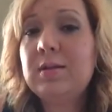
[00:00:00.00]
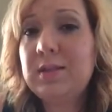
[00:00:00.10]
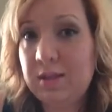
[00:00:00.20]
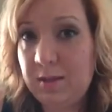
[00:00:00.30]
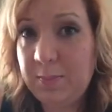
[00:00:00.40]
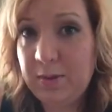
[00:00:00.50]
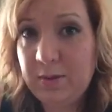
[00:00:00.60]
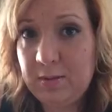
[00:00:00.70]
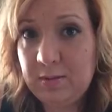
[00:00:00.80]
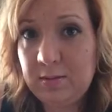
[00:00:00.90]
dip
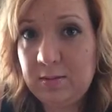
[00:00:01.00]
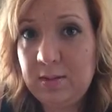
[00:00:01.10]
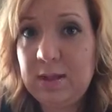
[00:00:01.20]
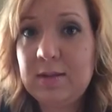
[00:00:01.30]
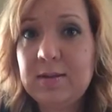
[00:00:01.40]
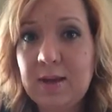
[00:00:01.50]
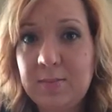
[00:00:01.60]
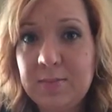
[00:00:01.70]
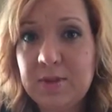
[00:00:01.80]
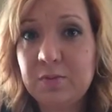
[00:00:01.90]
in
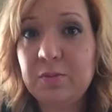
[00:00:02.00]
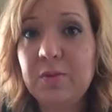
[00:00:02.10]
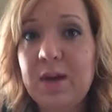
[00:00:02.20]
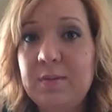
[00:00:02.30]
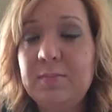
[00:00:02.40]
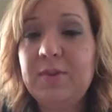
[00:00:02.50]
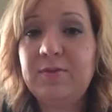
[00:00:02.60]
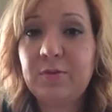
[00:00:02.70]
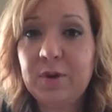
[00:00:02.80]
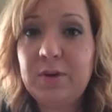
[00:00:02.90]
temps right
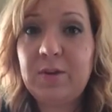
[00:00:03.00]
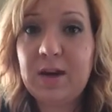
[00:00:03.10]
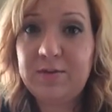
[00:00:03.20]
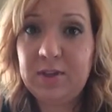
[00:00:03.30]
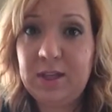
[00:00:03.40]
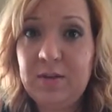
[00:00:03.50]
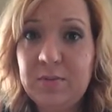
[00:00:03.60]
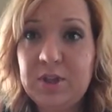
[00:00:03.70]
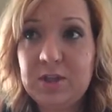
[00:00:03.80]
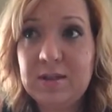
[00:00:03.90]
before you ovulate,
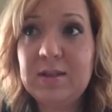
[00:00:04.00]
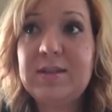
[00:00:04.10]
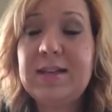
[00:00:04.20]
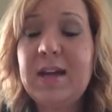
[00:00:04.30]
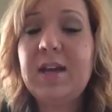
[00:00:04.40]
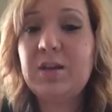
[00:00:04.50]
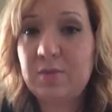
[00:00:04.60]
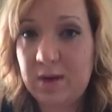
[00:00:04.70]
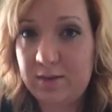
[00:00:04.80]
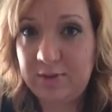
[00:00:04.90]
which is the day you
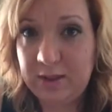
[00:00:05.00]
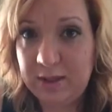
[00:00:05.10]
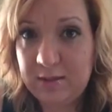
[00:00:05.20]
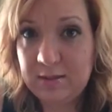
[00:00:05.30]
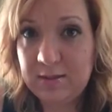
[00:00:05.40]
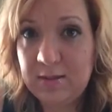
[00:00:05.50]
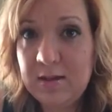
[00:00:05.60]
ovulate.